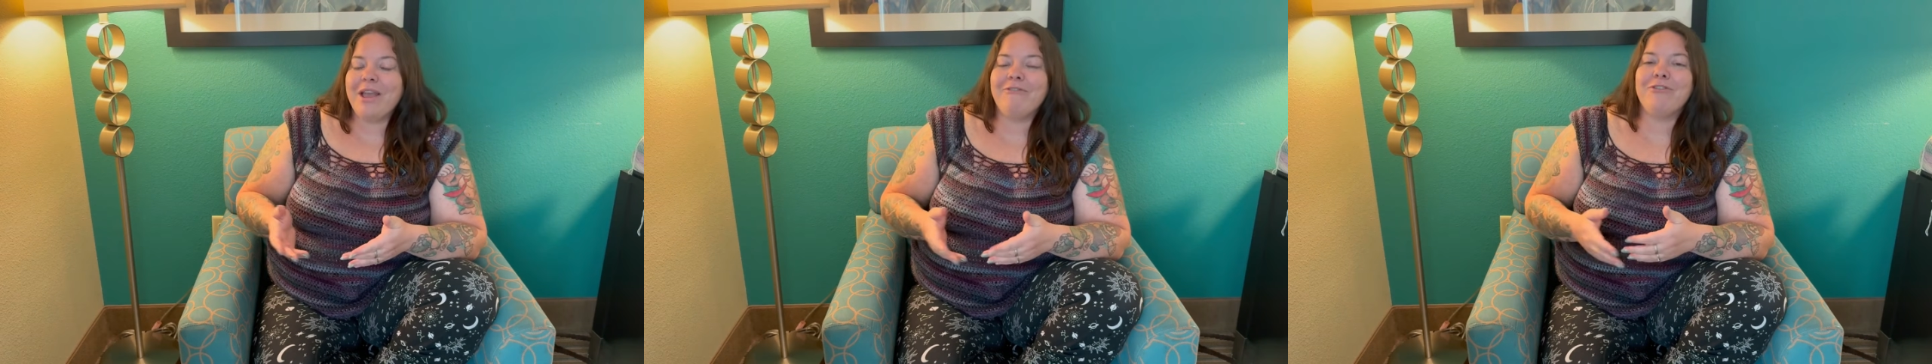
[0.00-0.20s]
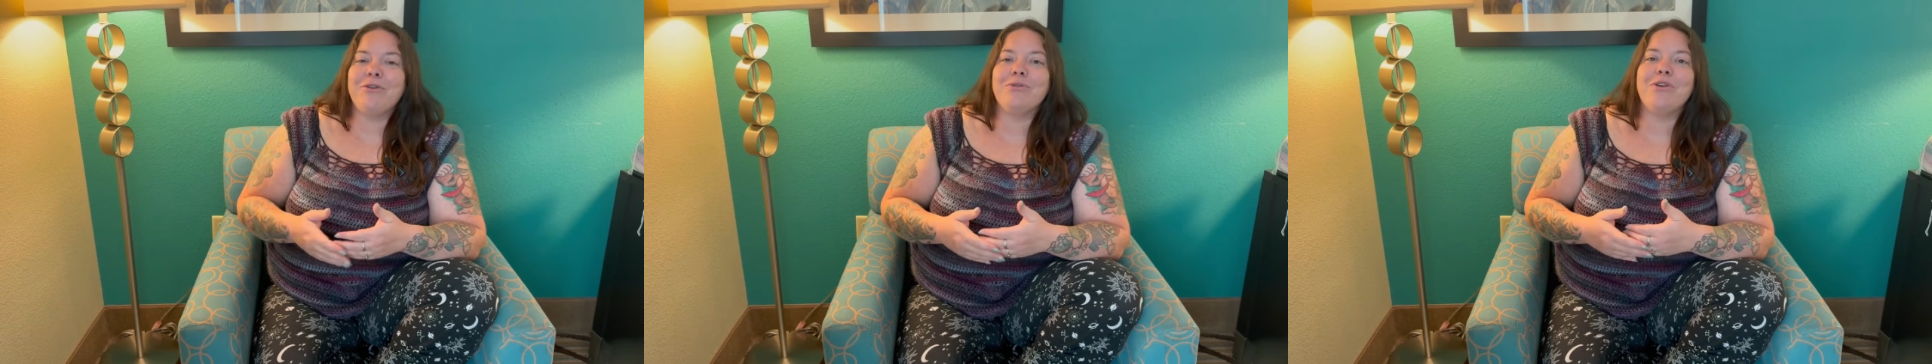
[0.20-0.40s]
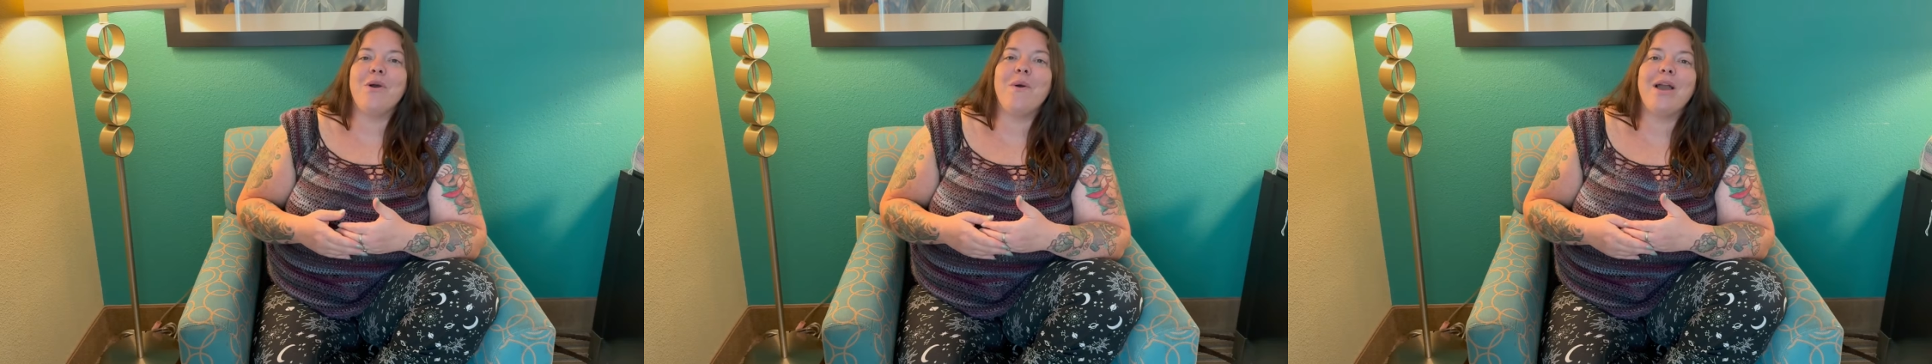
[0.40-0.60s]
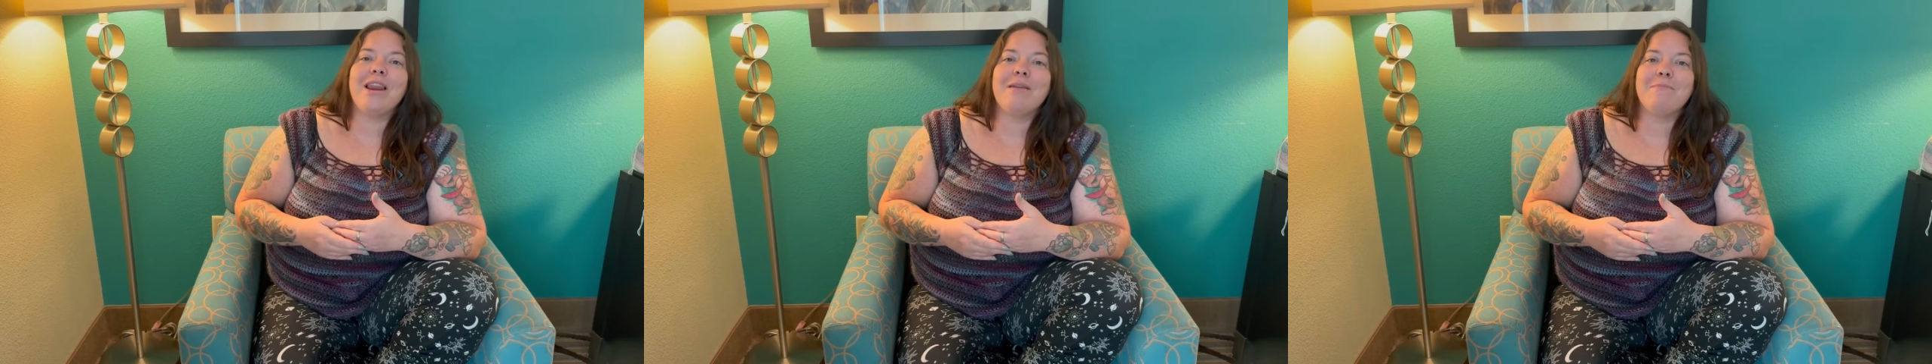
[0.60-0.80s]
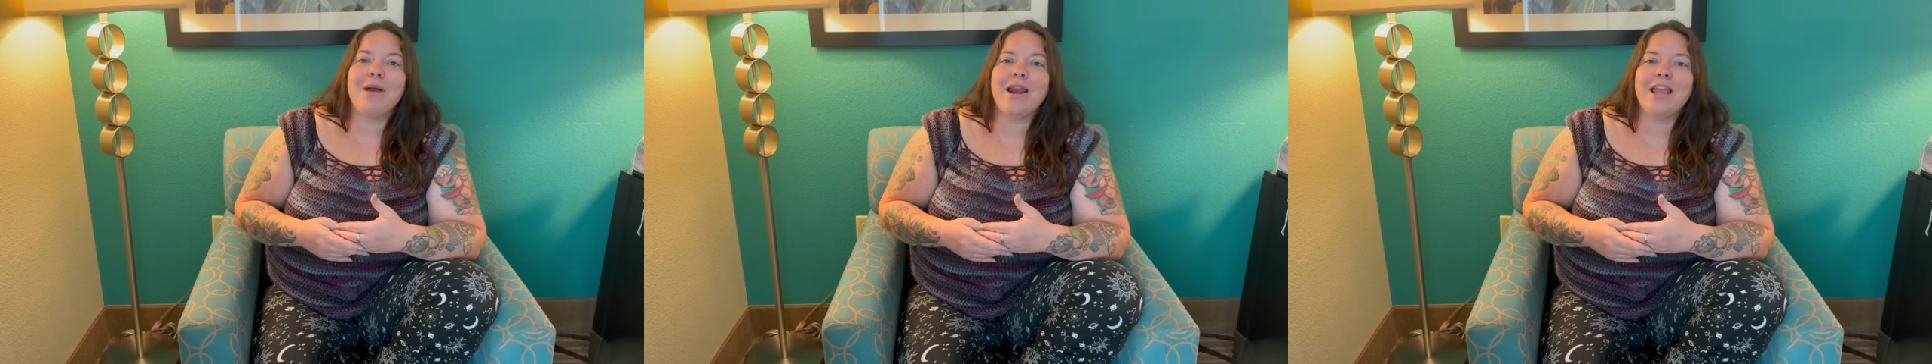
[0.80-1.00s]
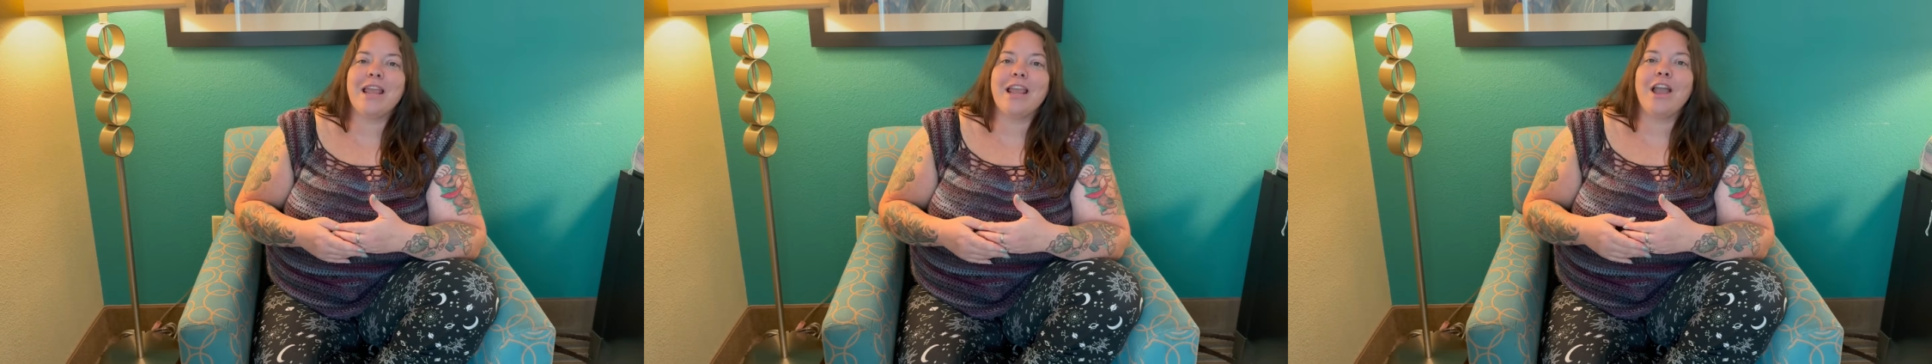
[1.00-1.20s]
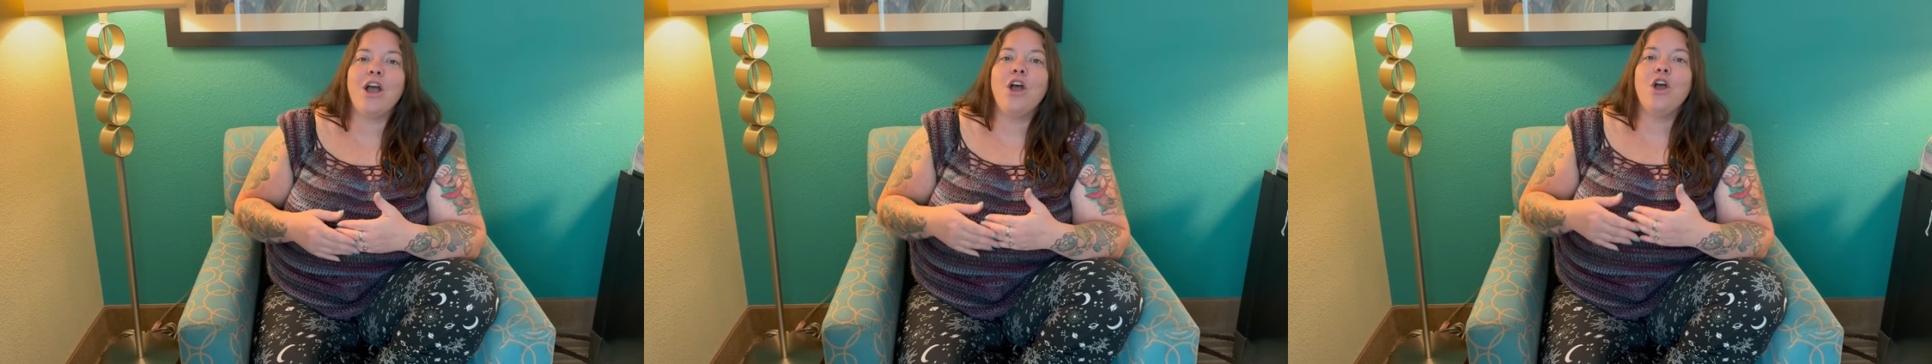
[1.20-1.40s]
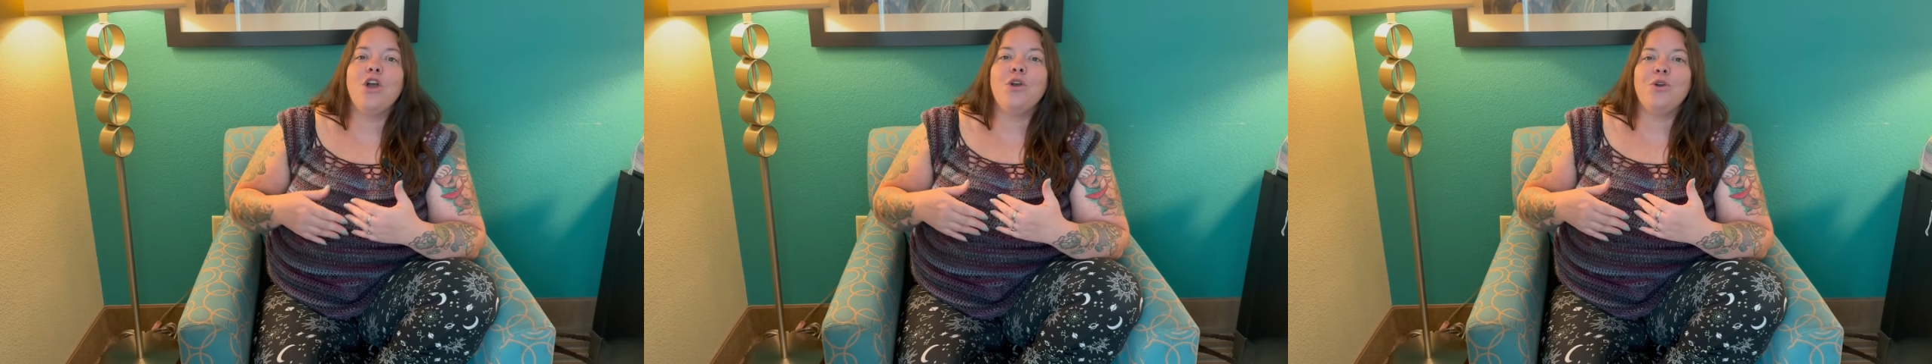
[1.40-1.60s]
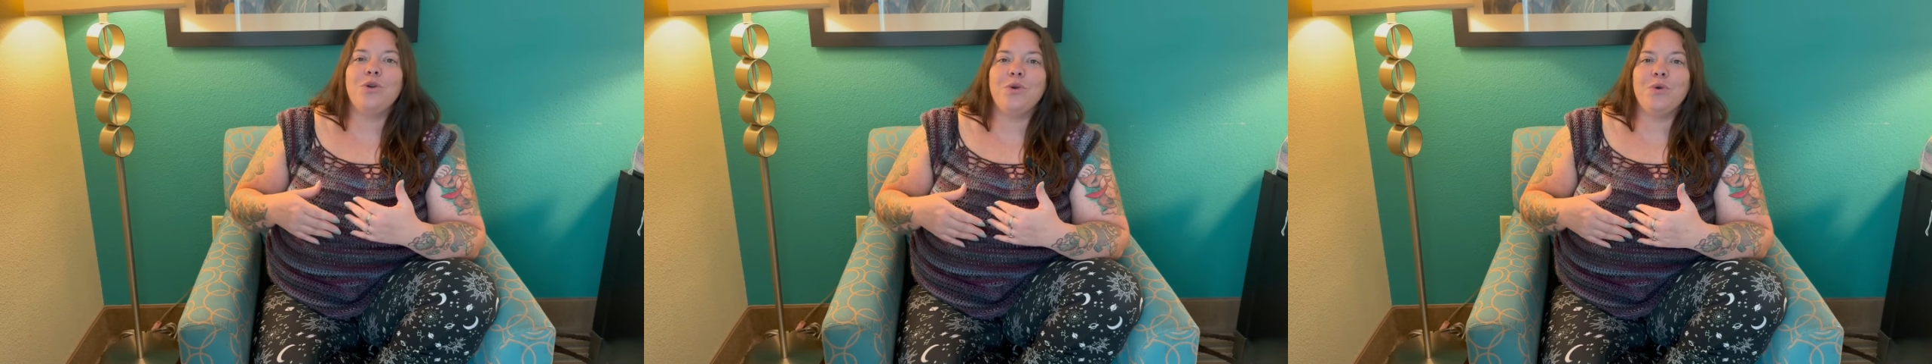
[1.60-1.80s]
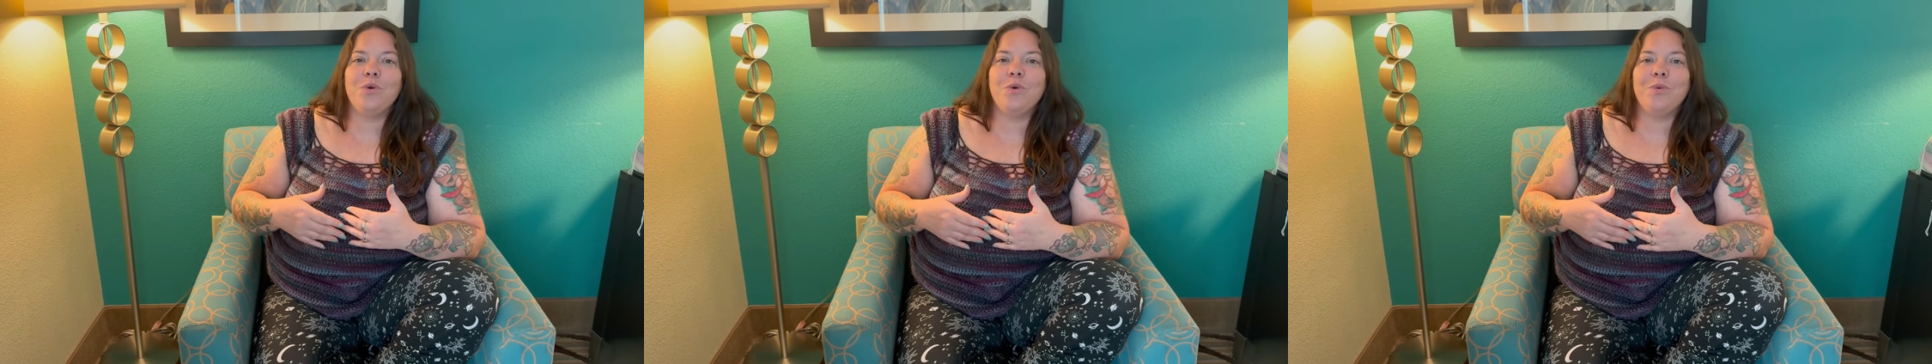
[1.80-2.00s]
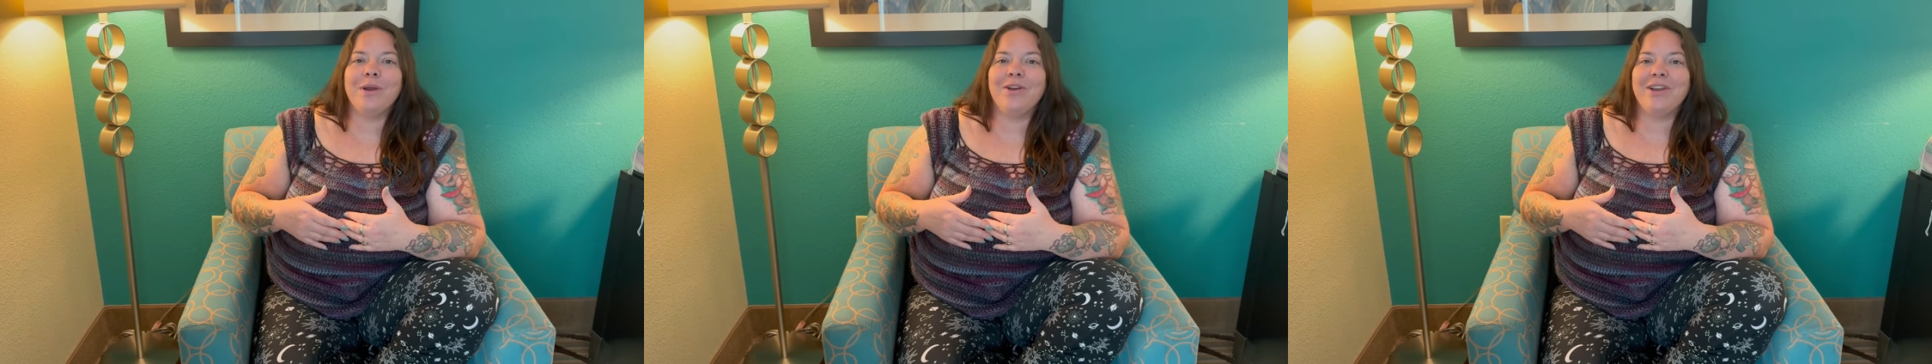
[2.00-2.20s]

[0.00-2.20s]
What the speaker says: If you know anybody who will